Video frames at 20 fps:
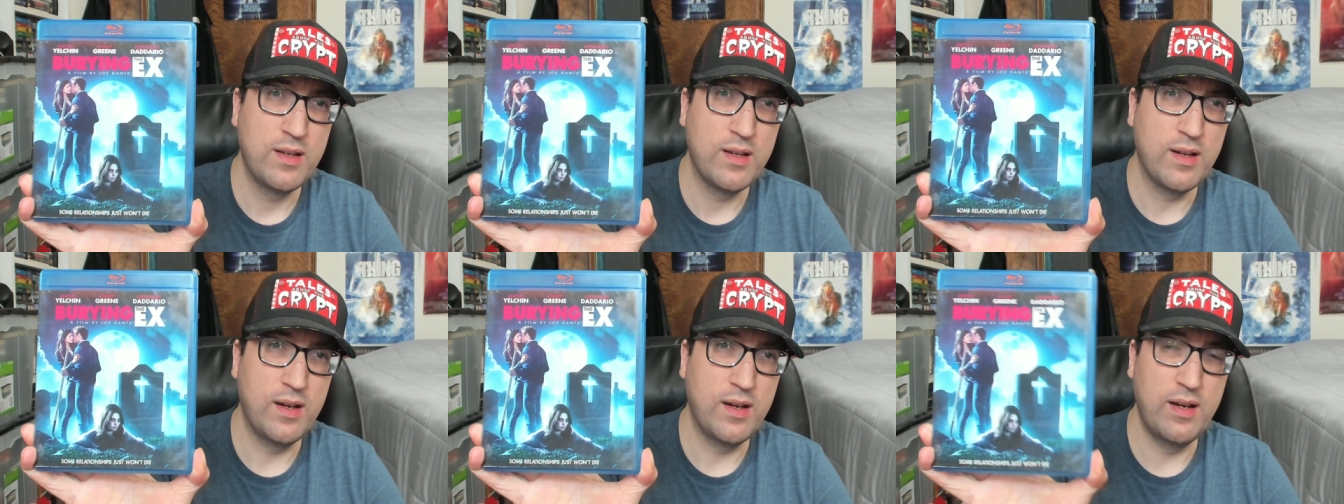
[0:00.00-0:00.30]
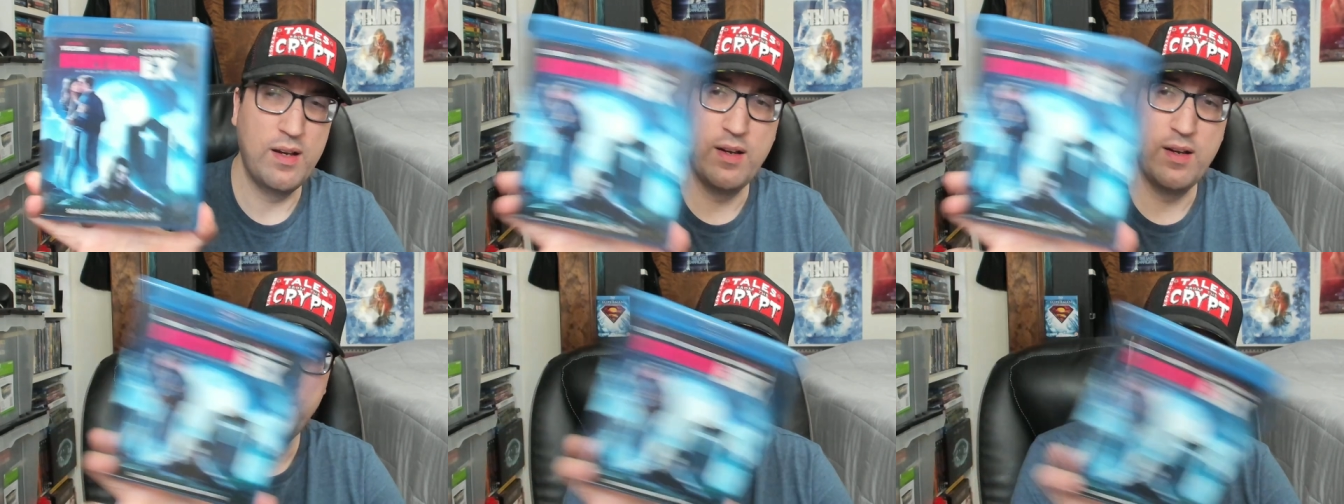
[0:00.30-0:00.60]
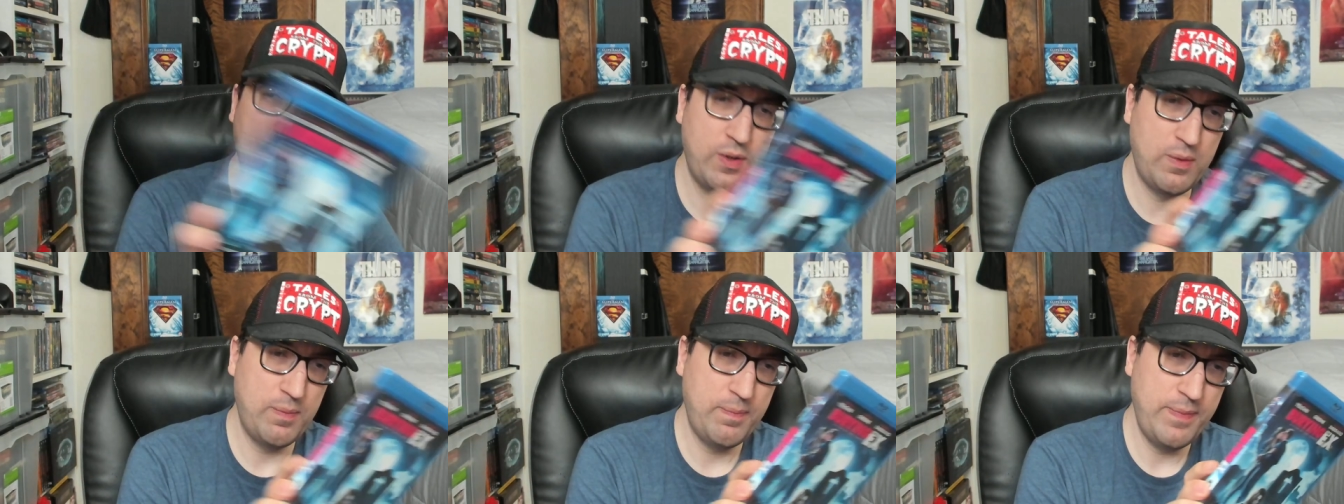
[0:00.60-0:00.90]
a
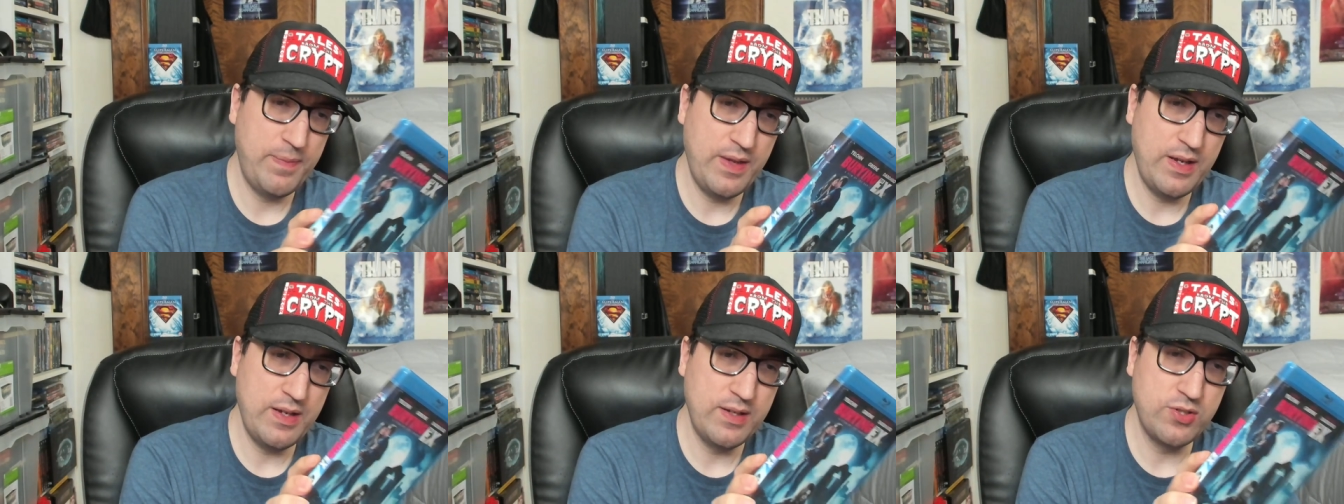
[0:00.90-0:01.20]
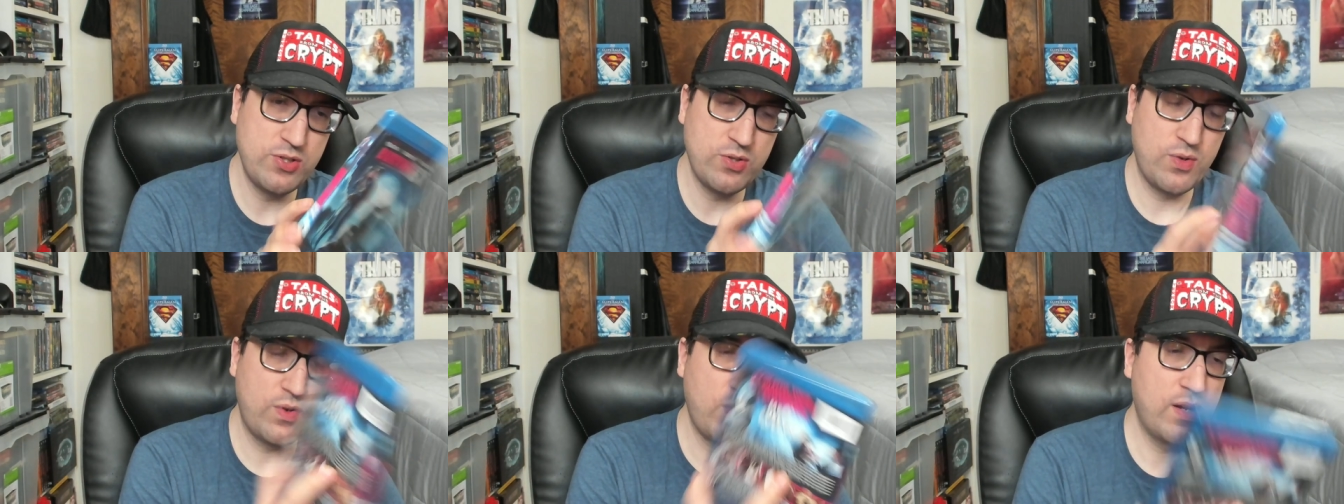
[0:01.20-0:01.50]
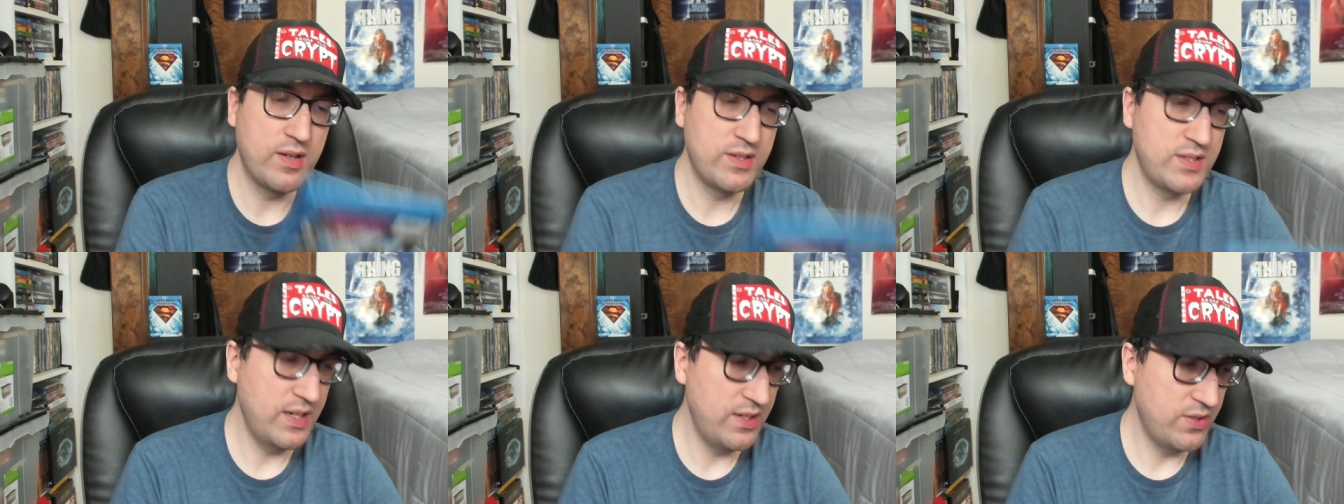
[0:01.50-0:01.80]
film that Joe
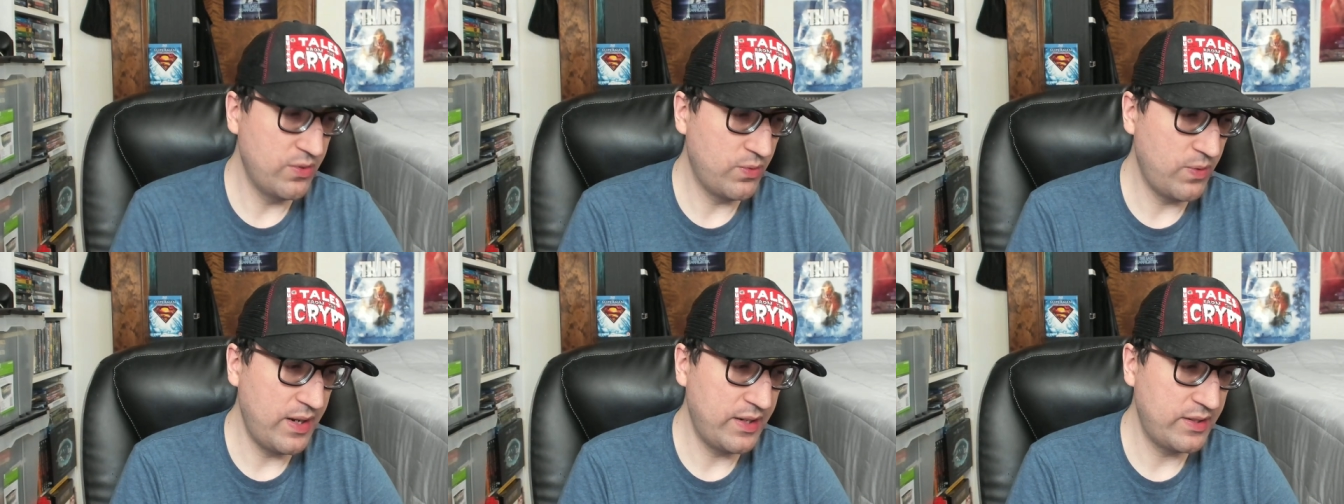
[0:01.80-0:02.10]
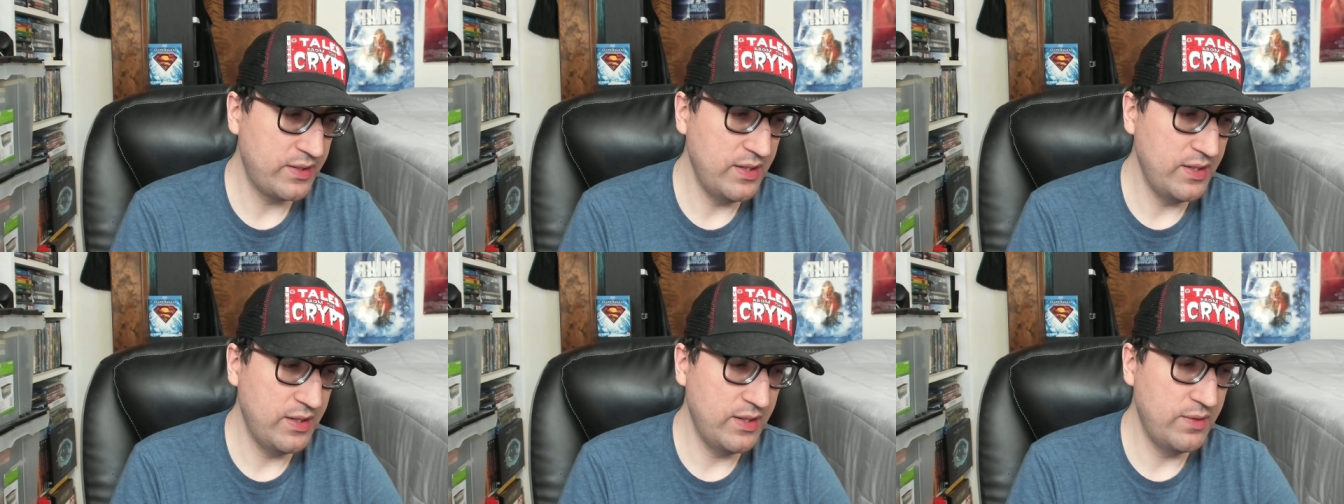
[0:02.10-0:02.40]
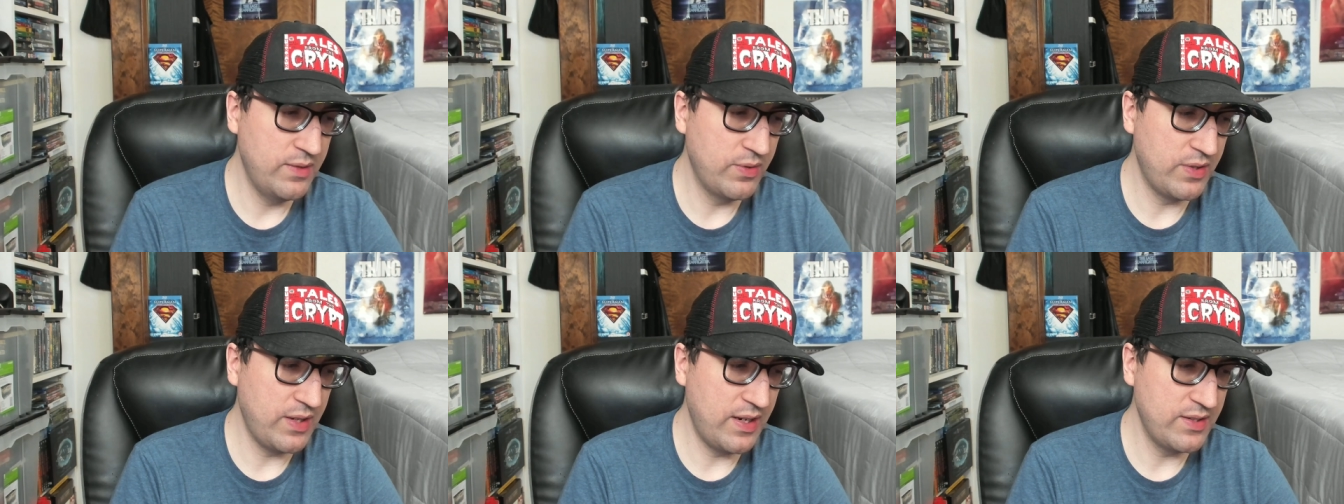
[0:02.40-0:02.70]
Dante
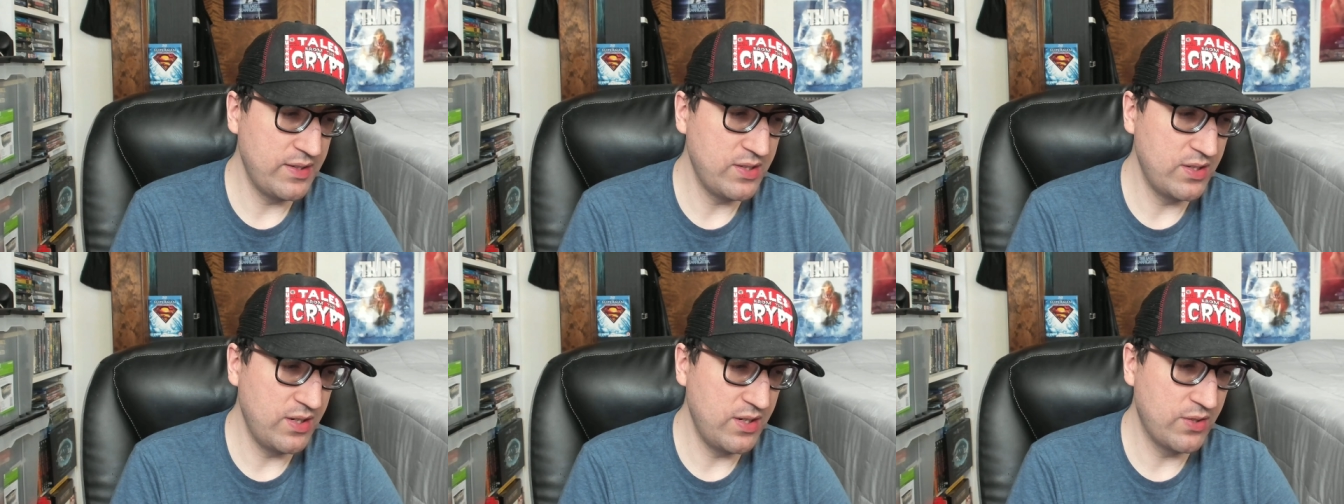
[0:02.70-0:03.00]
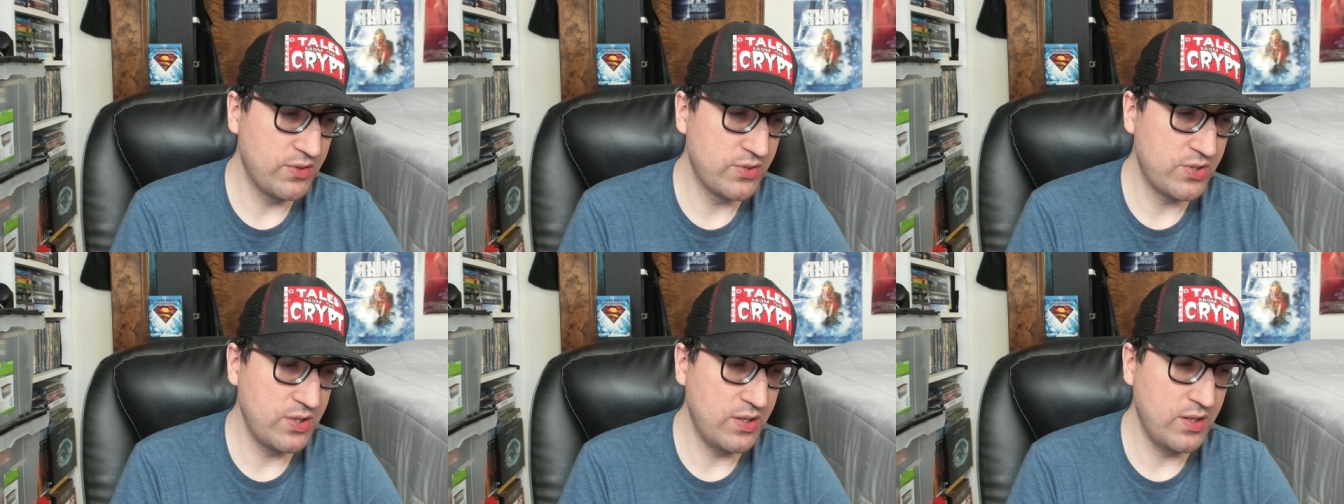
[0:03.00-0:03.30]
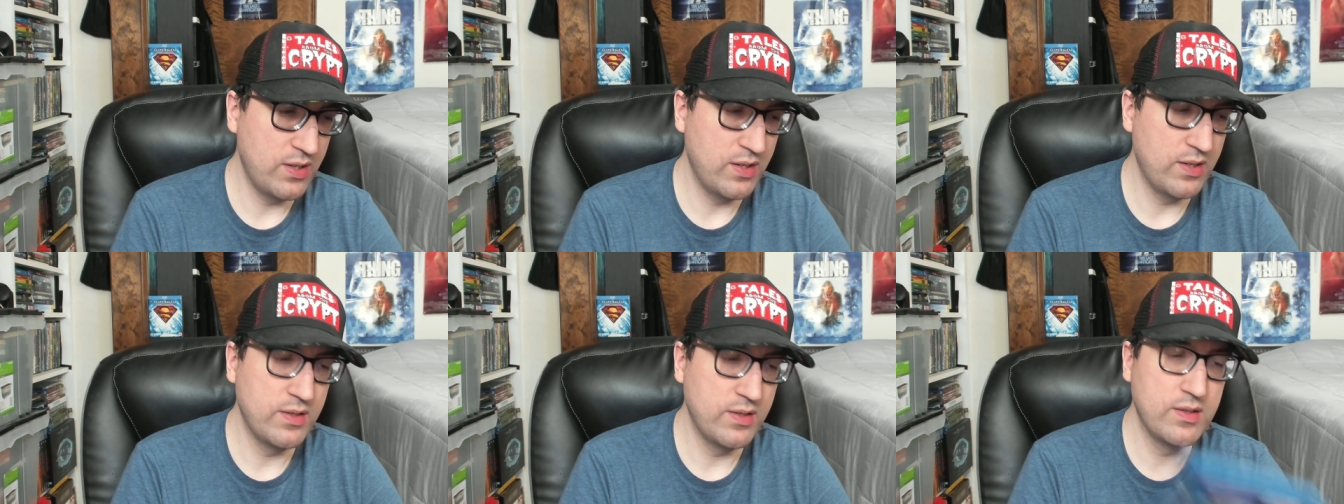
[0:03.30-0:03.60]
directed with Anton
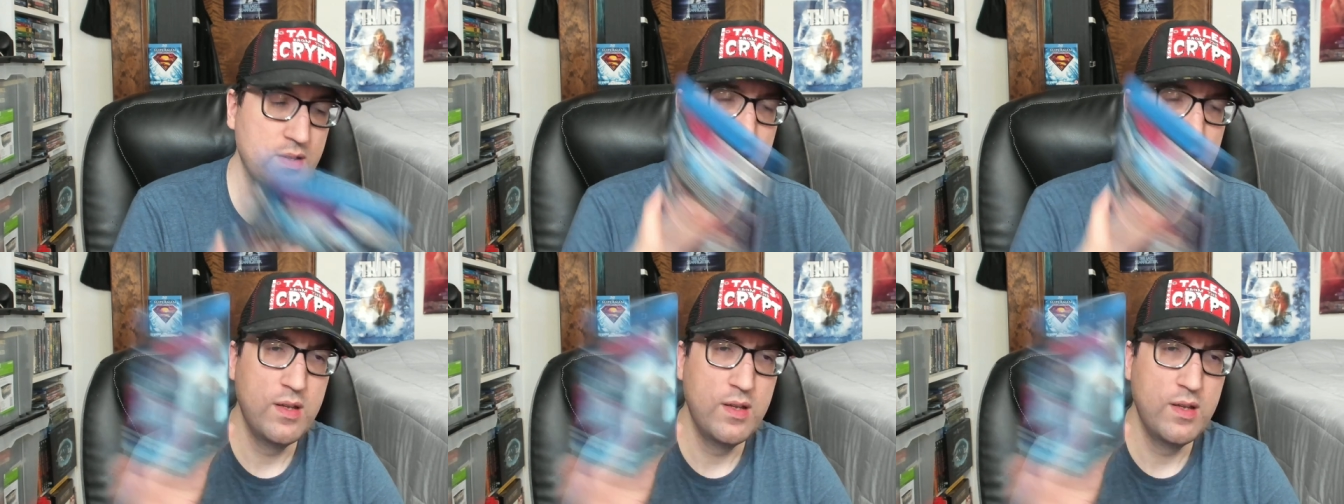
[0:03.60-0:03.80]
Yelchin.